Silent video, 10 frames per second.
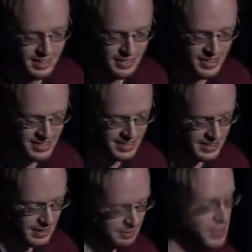this is
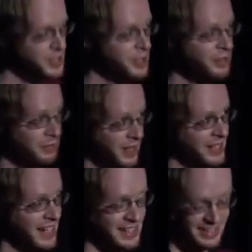a picture of my
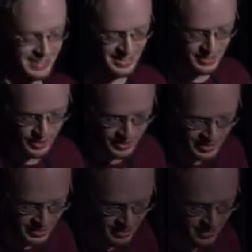desk as it looks,